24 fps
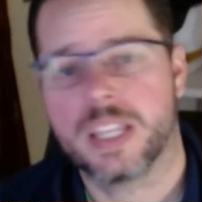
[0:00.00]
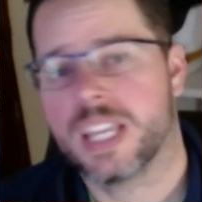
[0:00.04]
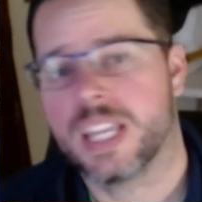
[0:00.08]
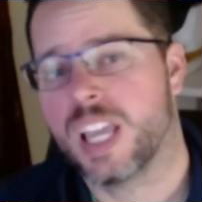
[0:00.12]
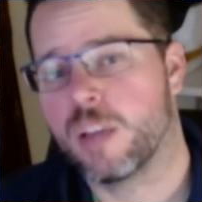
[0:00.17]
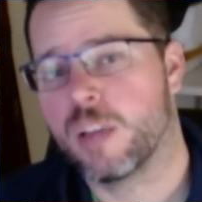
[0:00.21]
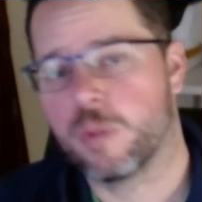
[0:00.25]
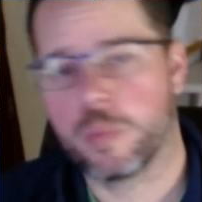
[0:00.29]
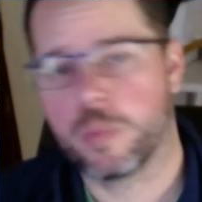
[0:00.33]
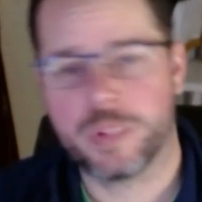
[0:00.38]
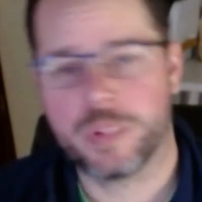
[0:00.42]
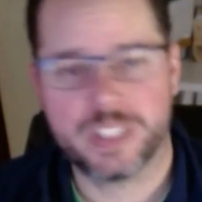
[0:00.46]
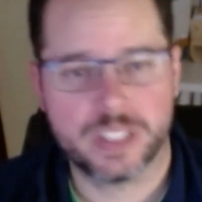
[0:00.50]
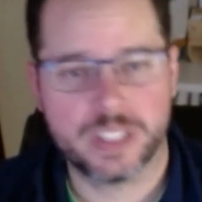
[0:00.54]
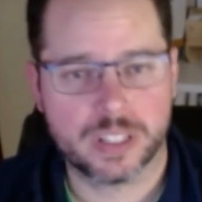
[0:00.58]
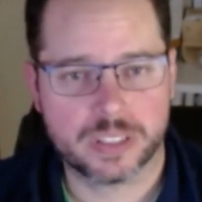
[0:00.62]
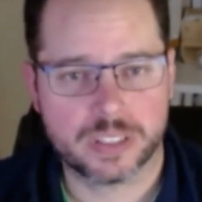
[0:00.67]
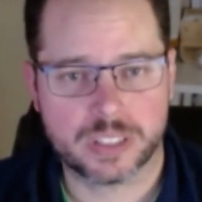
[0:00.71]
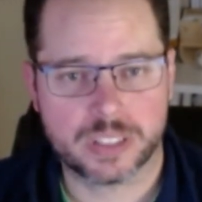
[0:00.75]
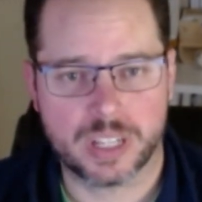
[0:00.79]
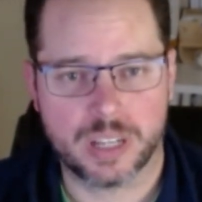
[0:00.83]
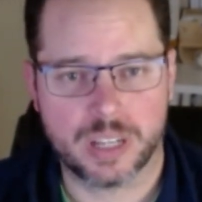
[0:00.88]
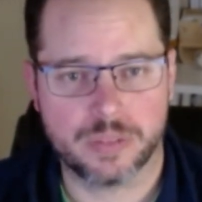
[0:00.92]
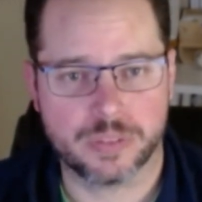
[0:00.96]

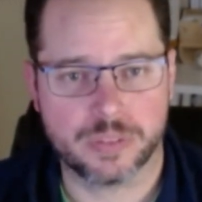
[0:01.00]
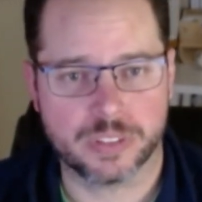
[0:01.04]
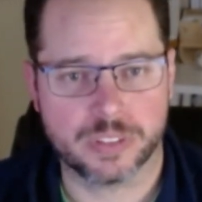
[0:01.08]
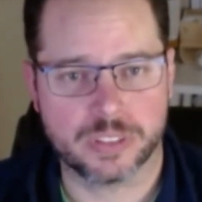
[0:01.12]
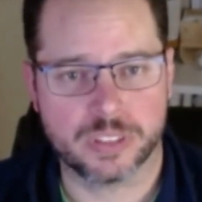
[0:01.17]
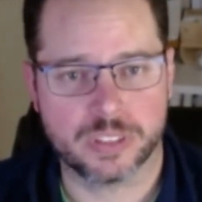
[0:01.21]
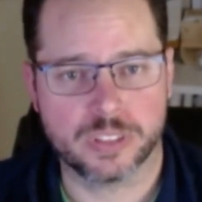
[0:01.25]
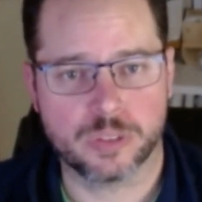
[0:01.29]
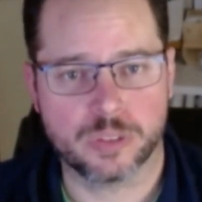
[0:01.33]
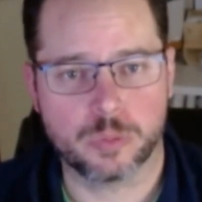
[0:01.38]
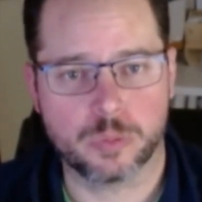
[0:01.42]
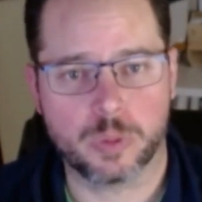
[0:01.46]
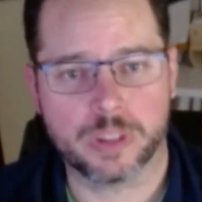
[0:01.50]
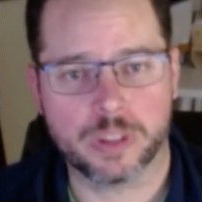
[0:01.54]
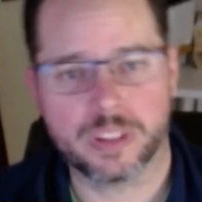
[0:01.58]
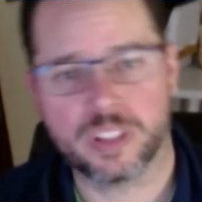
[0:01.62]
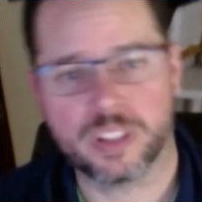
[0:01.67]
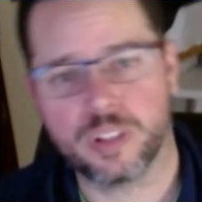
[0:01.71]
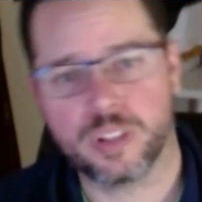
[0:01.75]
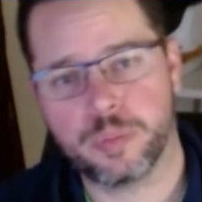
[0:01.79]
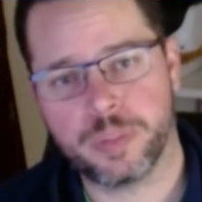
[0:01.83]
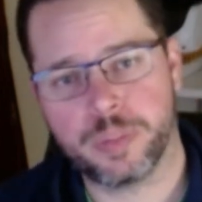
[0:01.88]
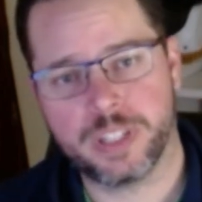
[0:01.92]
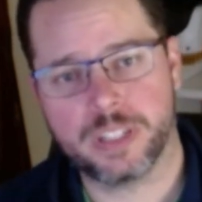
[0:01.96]
MOBTS conferences, whether
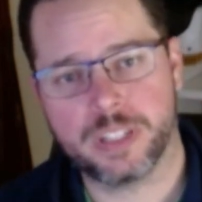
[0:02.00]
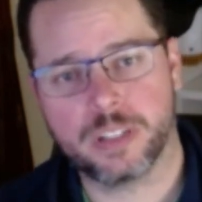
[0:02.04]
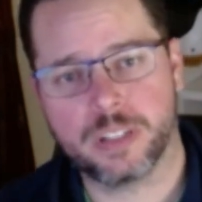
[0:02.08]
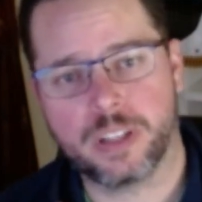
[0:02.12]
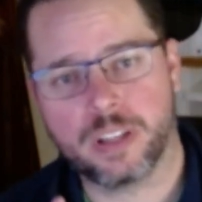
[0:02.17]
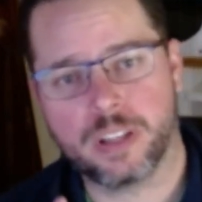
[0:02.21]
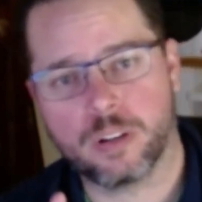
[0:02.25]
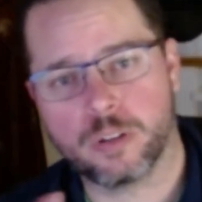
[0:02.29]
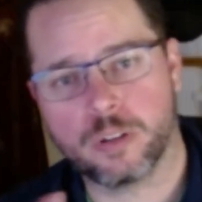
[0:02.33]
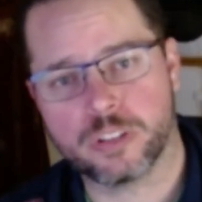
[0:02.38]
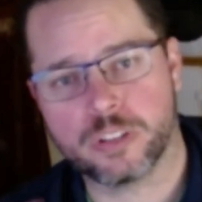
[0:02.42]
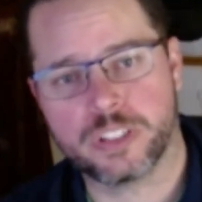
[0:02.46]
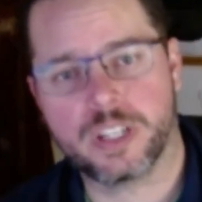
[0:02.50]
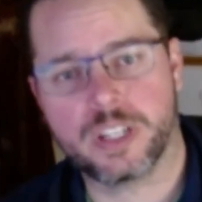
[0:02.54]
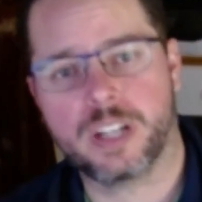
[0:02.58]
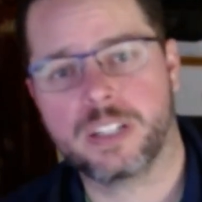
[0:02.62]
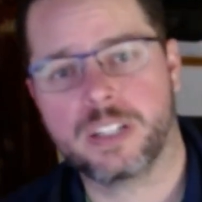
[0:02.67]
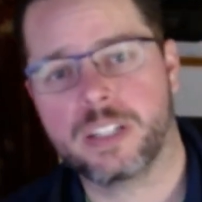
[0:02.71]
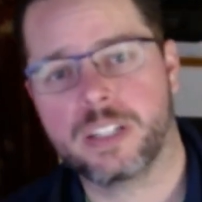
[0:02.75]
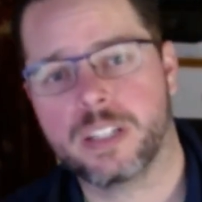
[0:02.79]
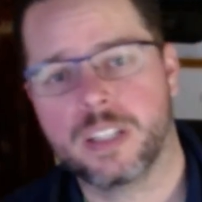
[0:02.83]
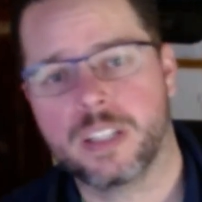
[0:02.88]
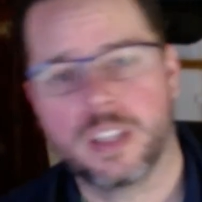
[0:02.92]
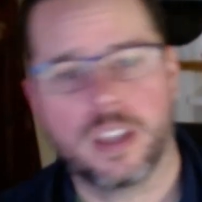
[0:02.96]
they be in
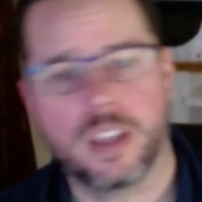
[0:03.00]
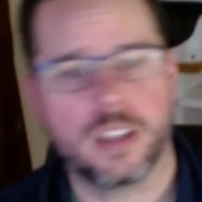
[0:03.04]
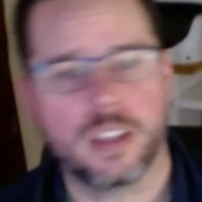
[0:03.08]
Oceania,